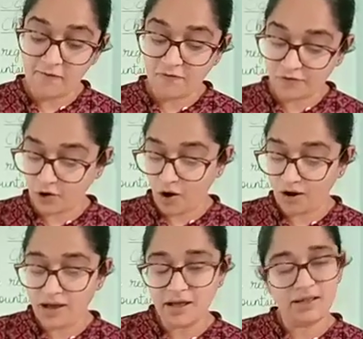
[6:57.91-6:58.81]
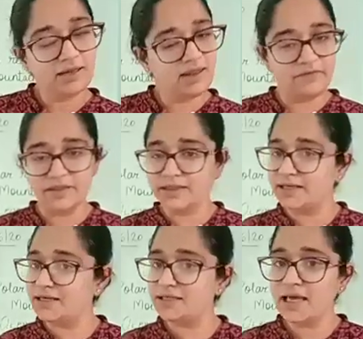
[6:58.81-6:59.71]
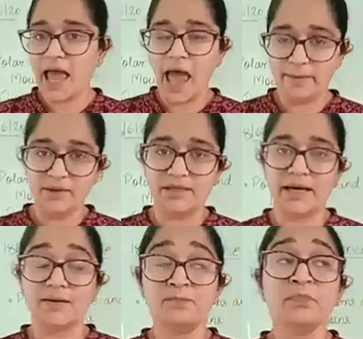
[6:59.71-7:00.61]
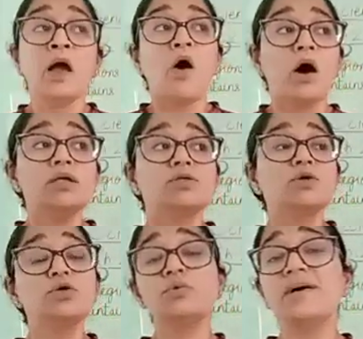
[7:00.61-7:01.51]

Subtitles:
frog live in this habitat. Also you